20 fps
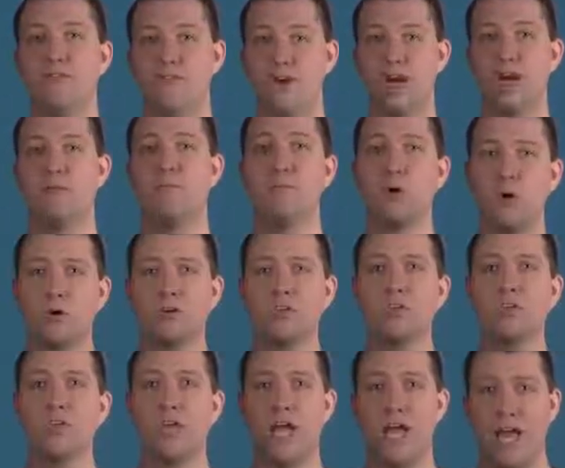give kind of
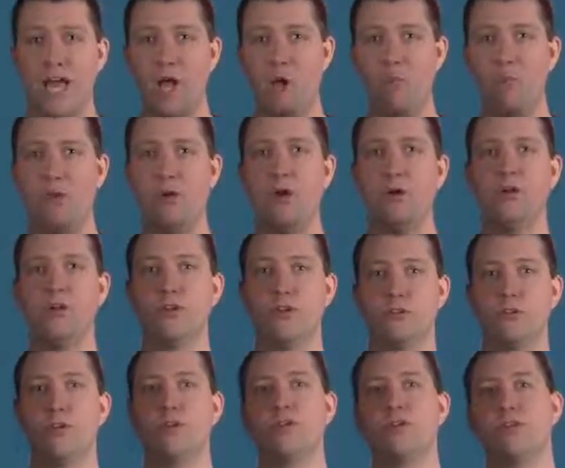personal help to the
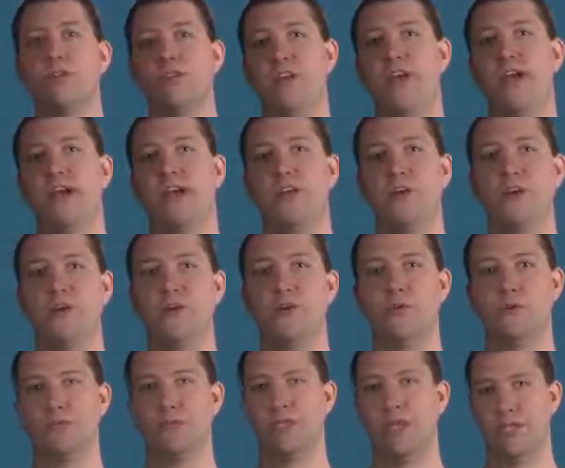person that
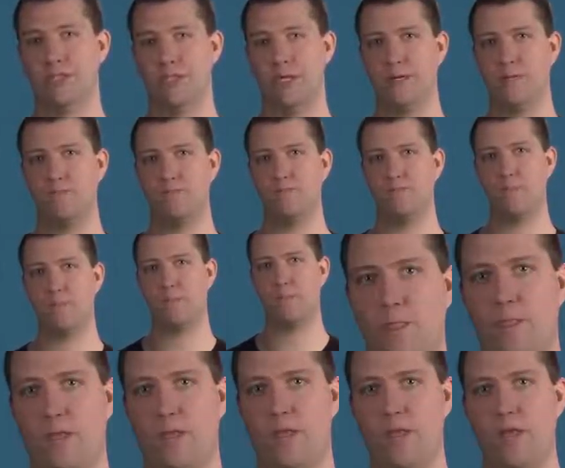you're assessing.
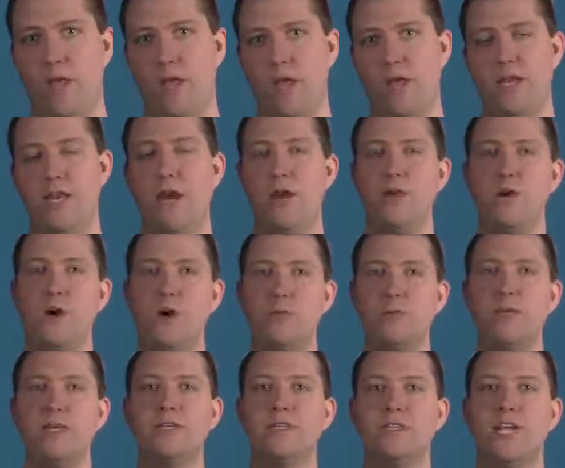Now you're going to
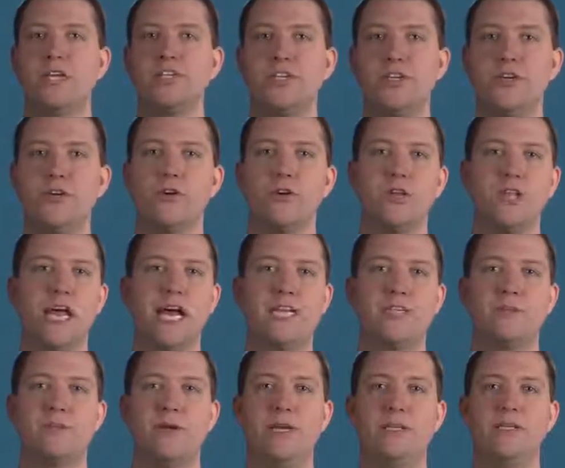be assessing your
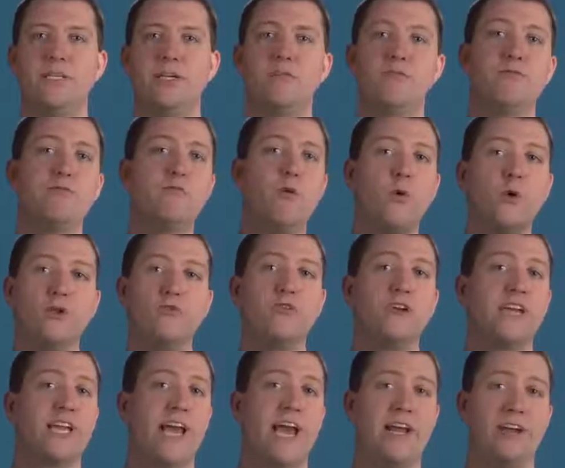classmates in 4
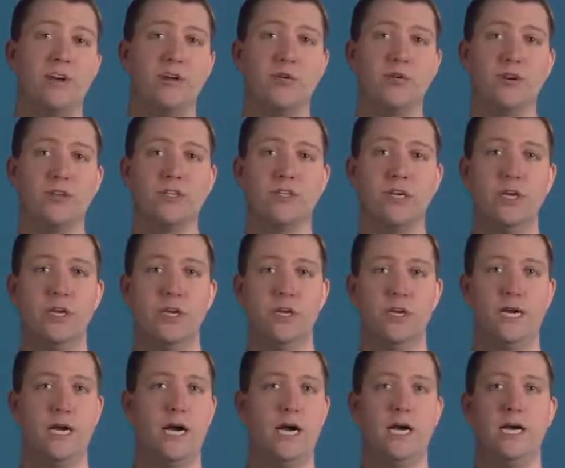different categories:
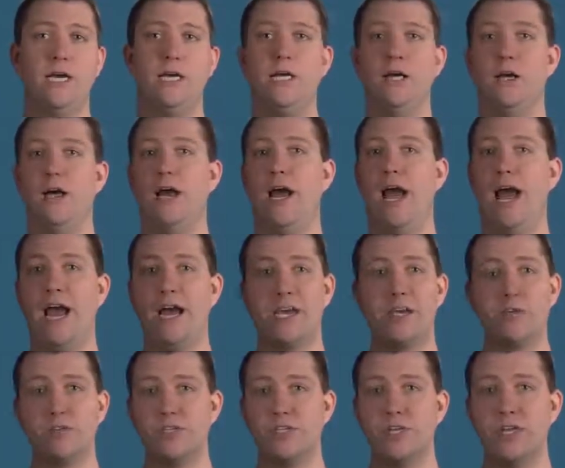
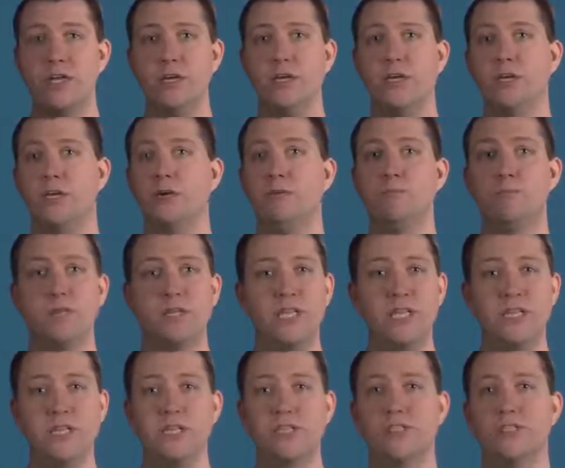accuracy,
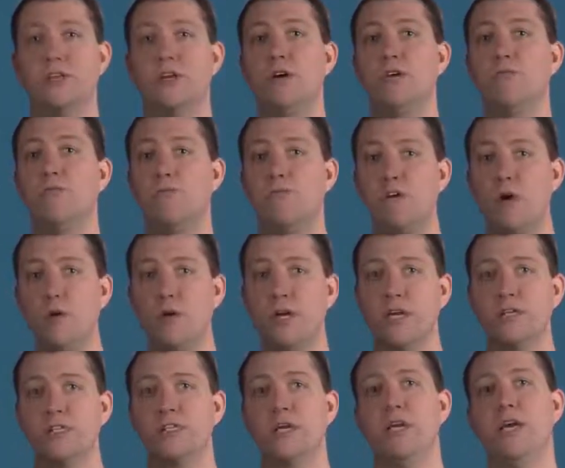completeness,
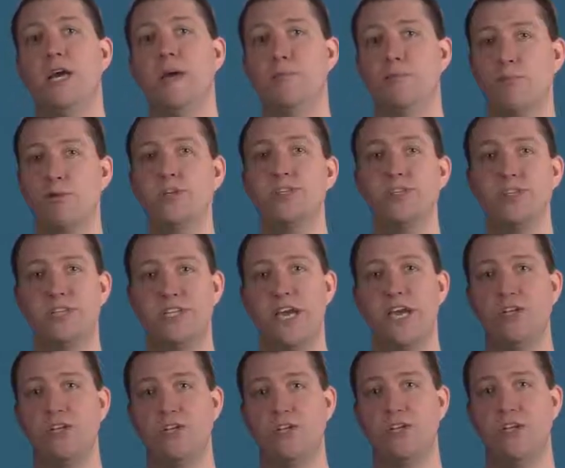focus, and
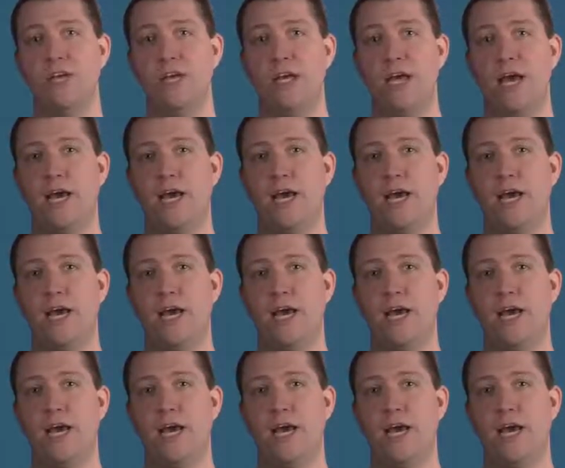presentation.